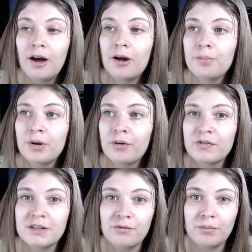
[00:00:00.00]
Um, but
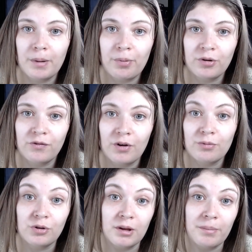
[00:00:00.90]
obviously, from my point of view, I'm
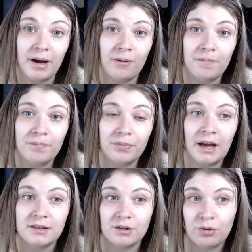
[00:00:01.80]
talking about
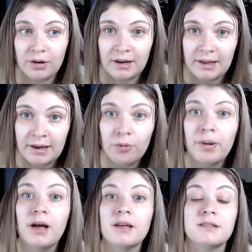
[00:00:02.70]
as a chronically ill
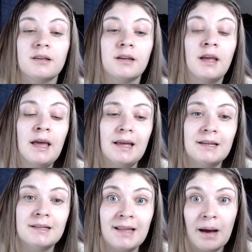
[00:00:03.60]
person, it
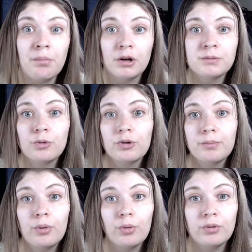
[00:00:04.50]
is that much more
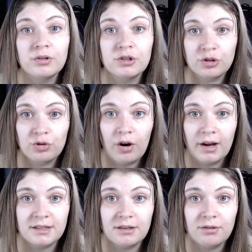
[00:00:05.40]
important to
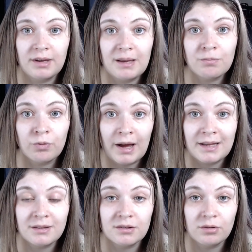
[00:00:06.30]
try to keep
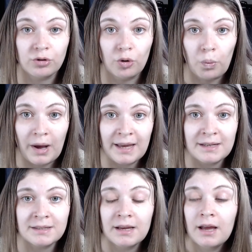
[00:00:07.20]
reins on your
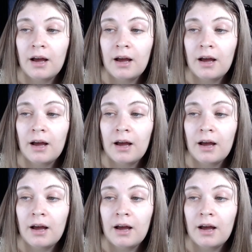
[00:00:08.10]
weight.